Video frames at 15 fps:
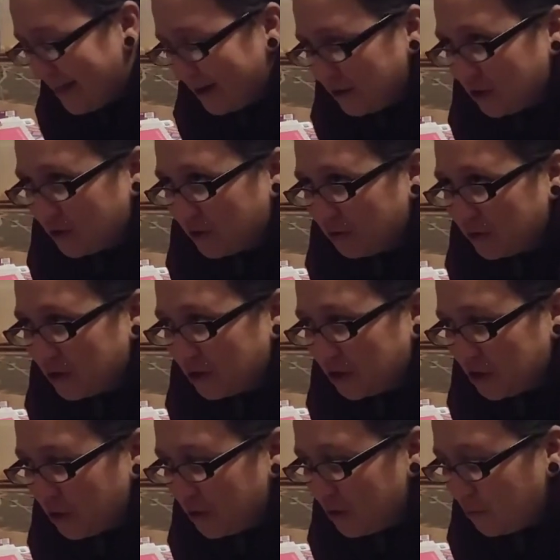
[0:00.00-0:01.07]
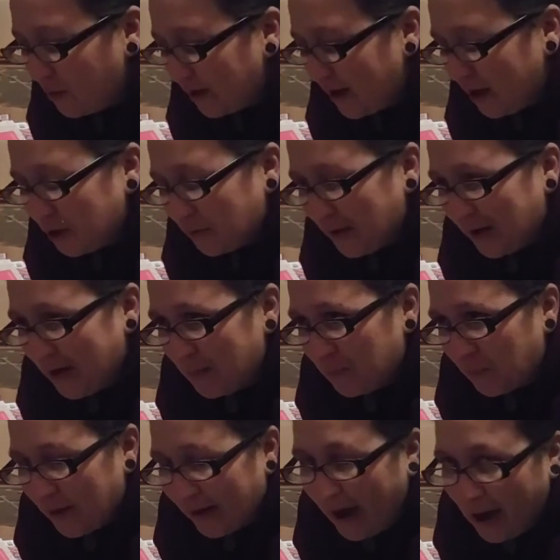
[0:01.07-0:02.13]
that just goes to show you what coloring can
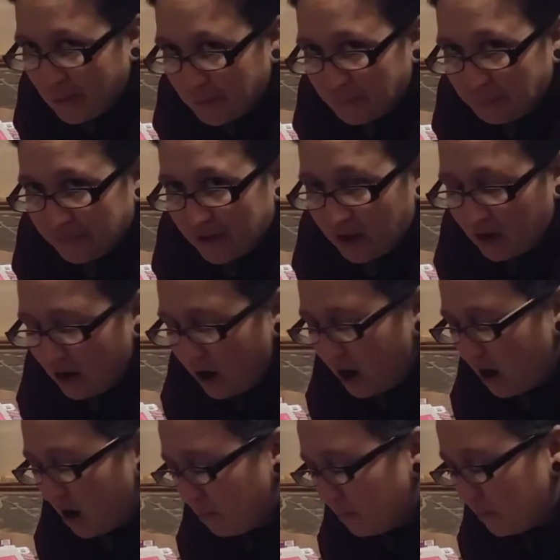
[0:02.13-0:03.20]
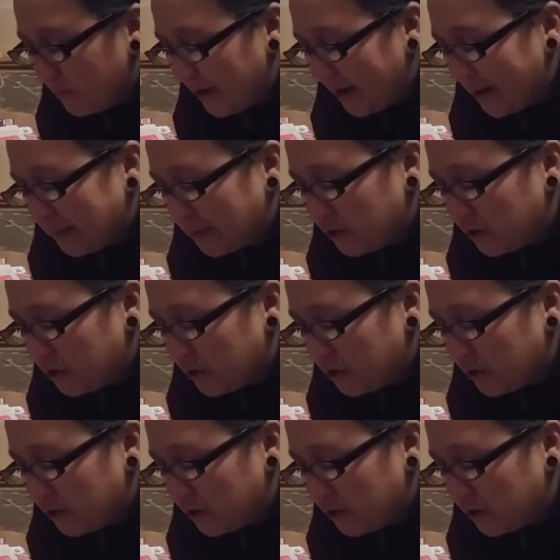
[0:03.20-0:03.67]
bring out. Being able